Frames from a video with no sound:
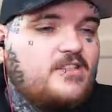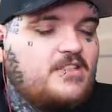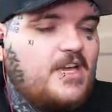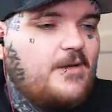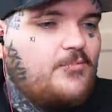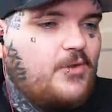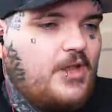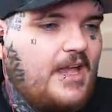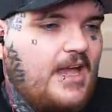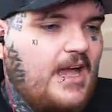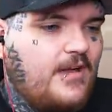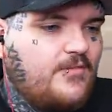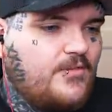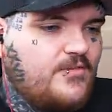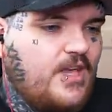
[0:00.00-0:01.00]
example I
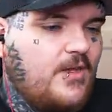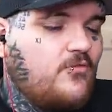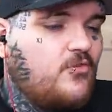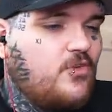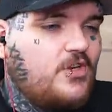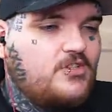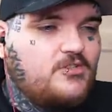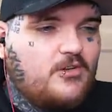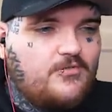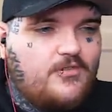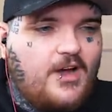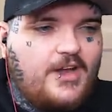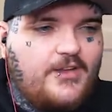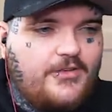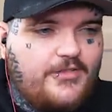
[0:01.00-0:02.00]
have of game footage not
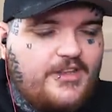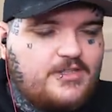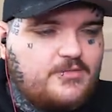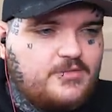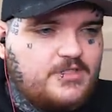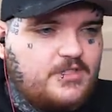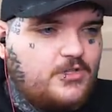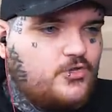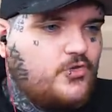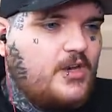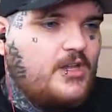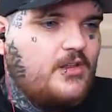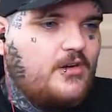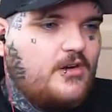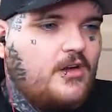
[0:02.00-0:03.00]
final. This was in the
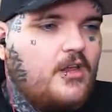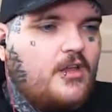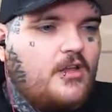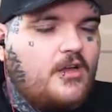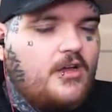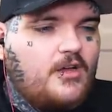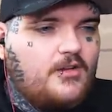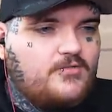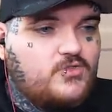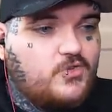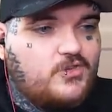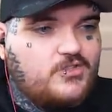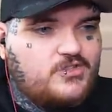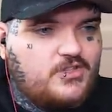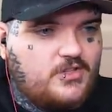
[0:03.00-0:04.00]
trailer of
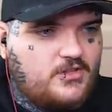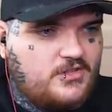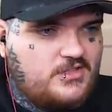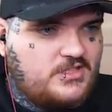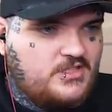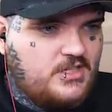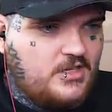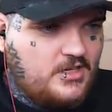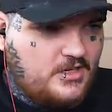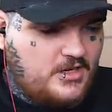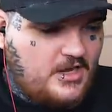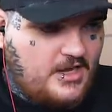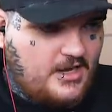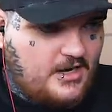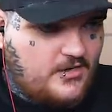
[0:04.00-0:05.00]
Sword and Shield's
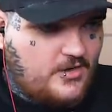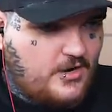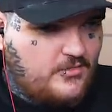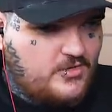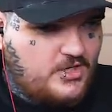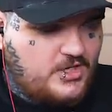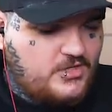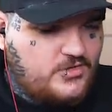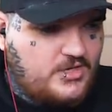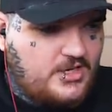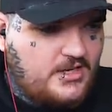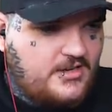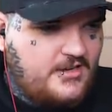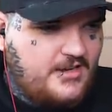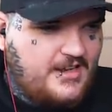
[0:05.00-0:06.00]
Crown
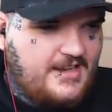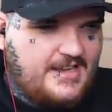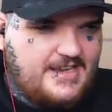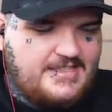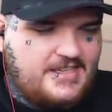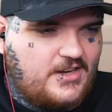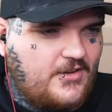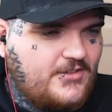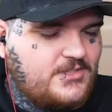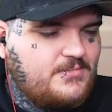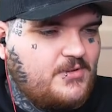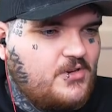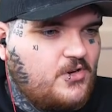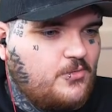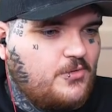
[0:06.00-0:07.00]
Tundra, I guess,
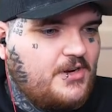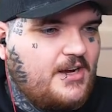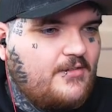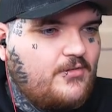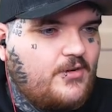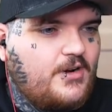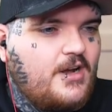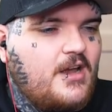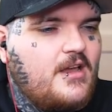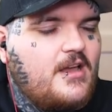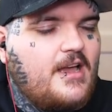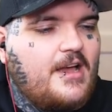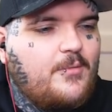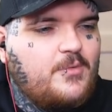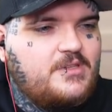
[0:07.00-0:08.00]
announcement or whatever.
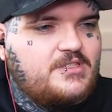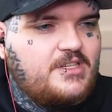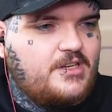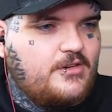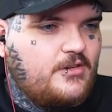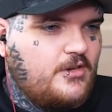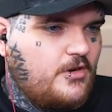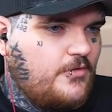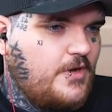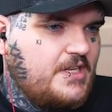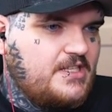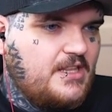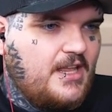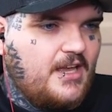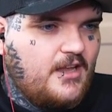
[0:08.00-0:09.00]
We see, you know,
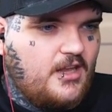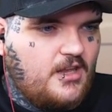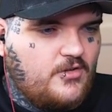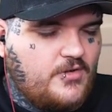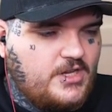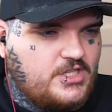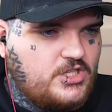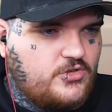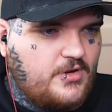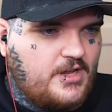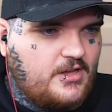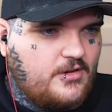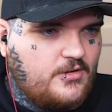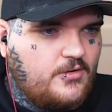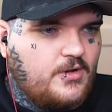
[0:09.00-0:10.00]
Regieleki and
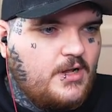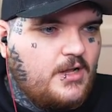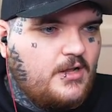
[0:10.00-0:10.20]
Regidrago.